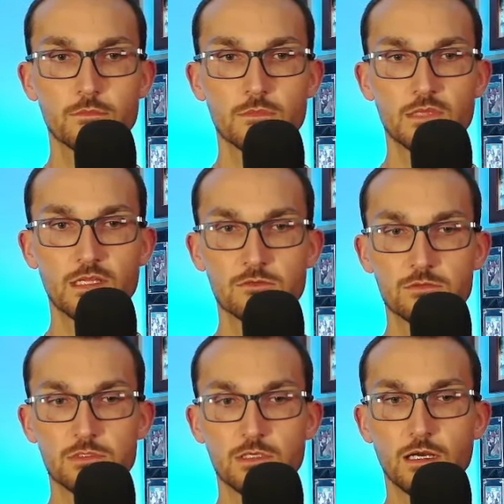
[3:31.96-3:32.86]
Oh,
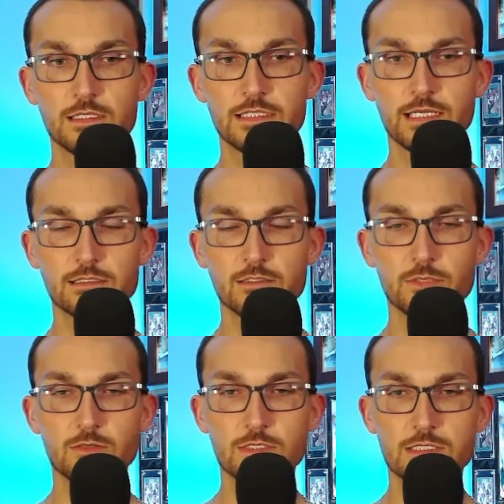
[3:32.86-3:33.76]
God, yeah.
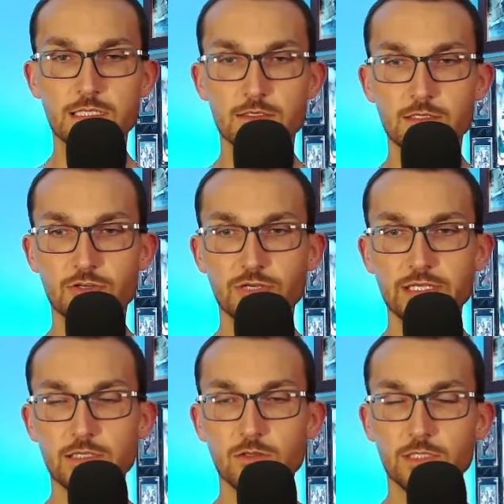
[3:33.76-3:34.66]
Nobody wants to hear the
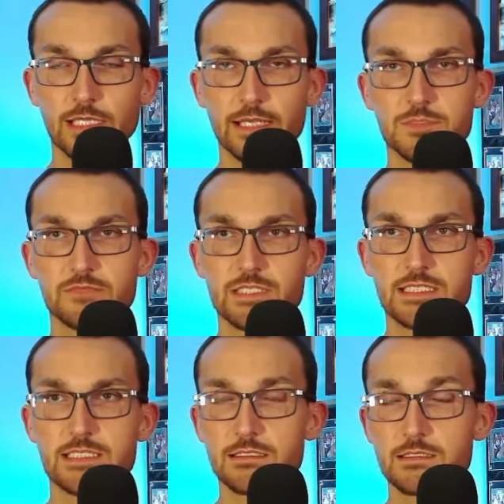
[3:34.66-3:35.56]
creaky old hips of a
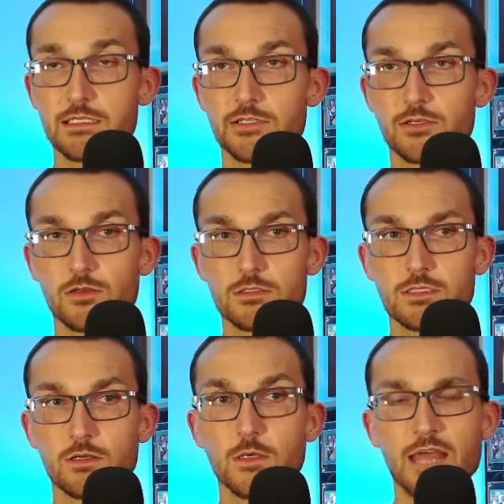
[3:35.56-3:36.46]
60-year-old.
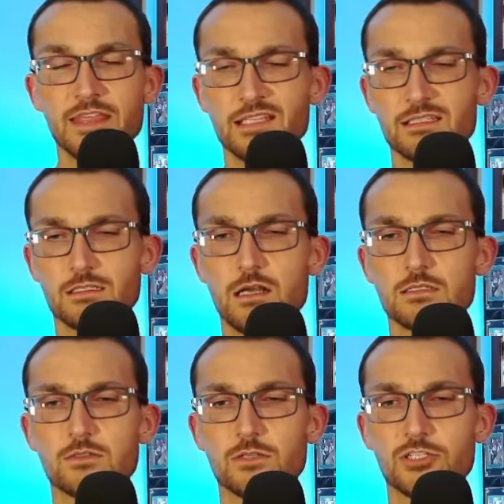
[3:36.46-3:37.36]
So I think the long
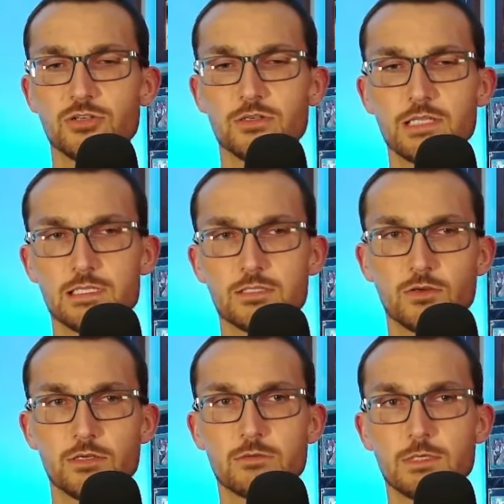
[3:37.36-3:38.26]
story short, that
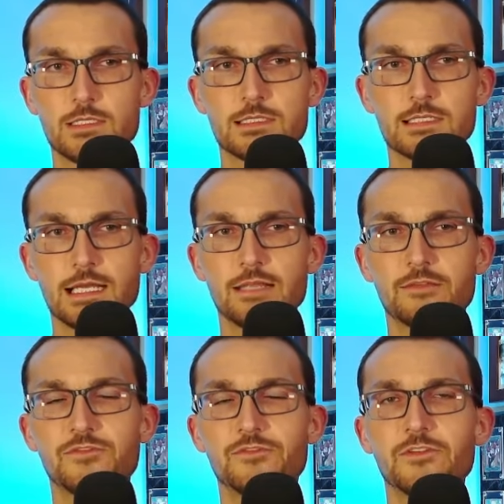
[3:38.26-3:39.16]
story was
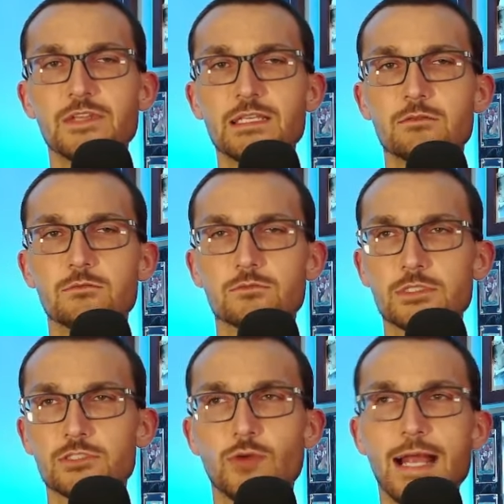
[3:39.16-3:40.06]
Fitty
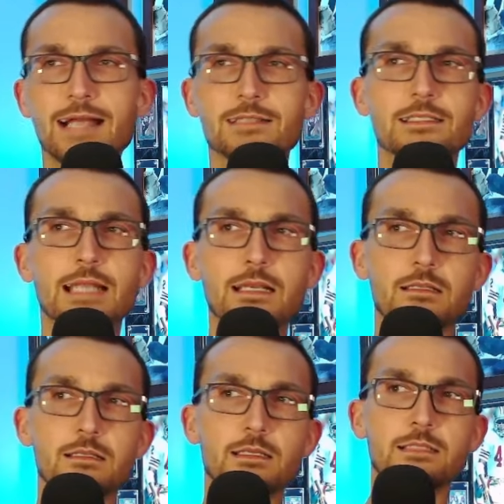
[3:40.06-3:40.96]
retracted
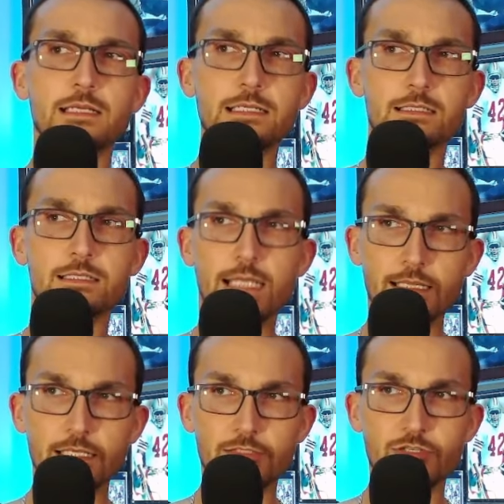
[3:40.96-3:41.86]
anything that he said
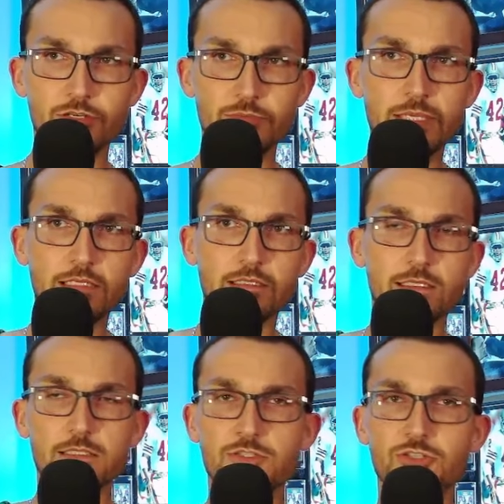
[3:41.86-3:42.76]
that could have been
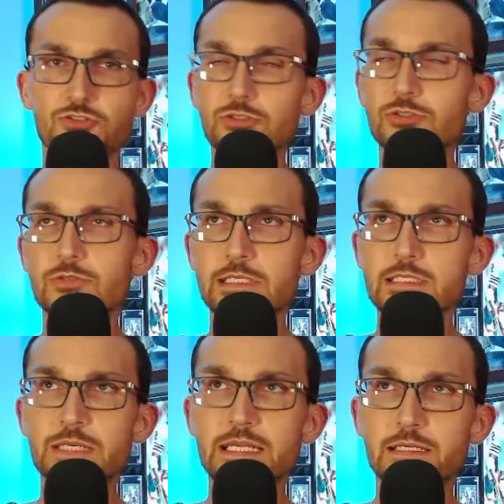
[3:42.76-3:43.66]
construed
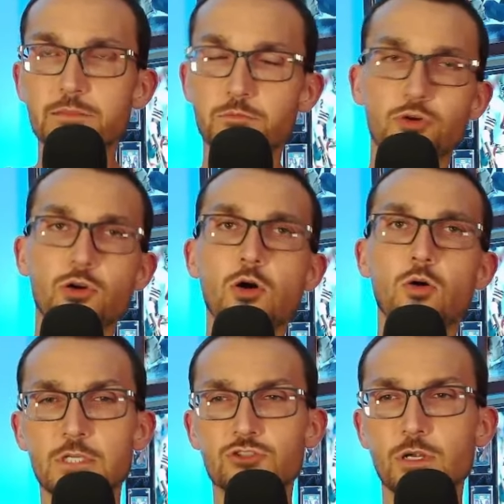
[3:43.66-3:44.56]
as being
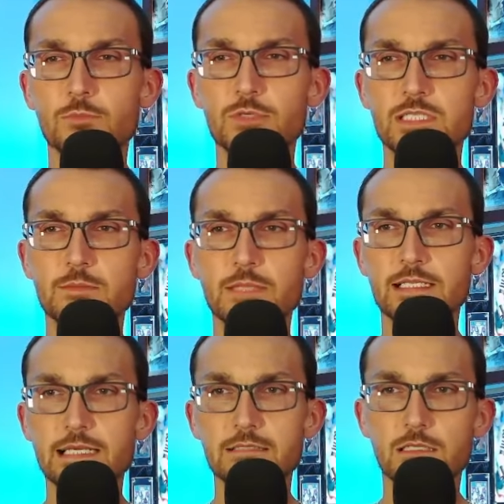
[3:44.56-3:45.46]
pro-Trump or something like
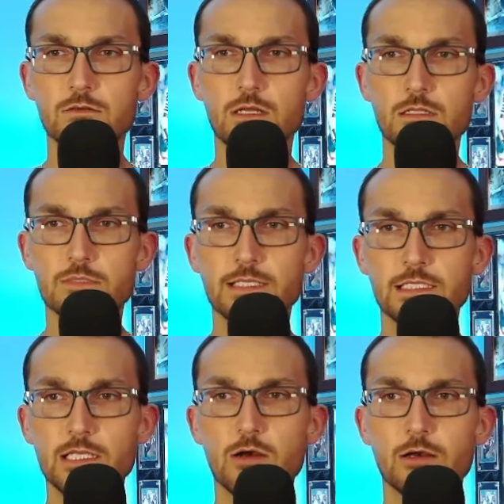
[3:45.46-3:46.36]
that. Don't
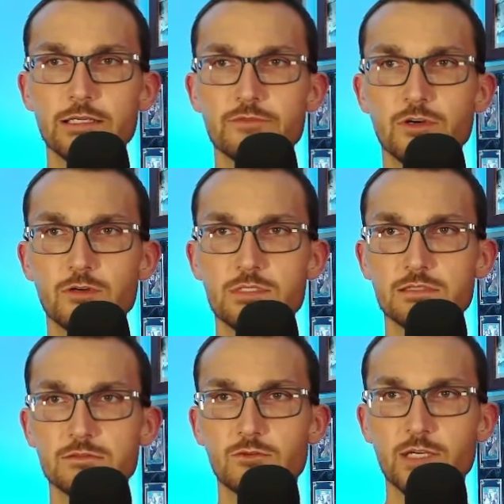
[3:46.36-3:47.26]
ultimately know how he votes.
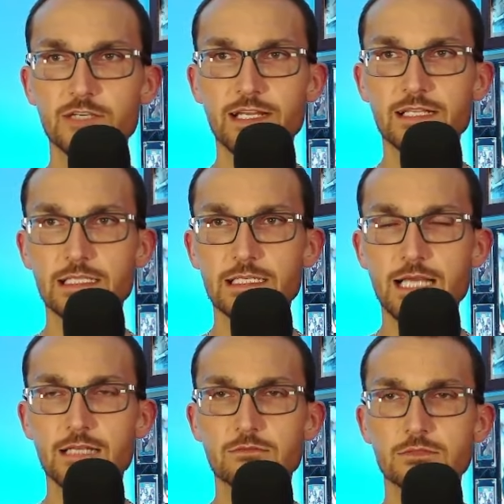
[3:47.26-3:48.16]
And quite frankly,
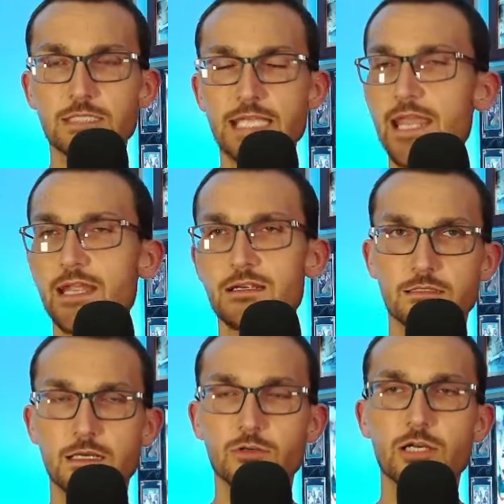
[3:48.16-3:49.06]
I don't care
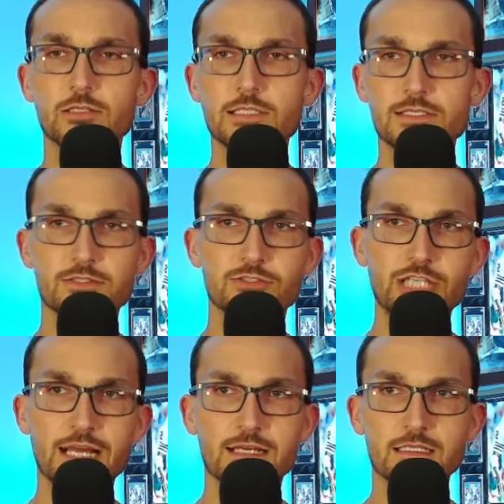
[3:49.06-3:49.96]
how Curtis
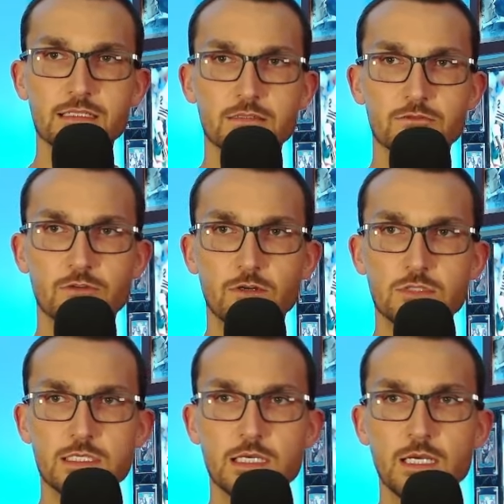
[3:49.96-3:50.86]
Jackson
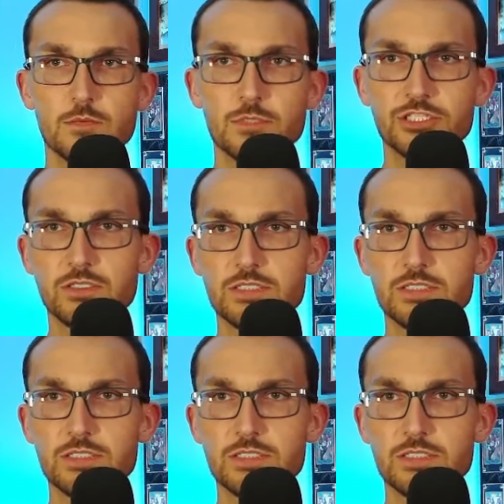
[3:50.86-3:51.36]
votes. But Chelsea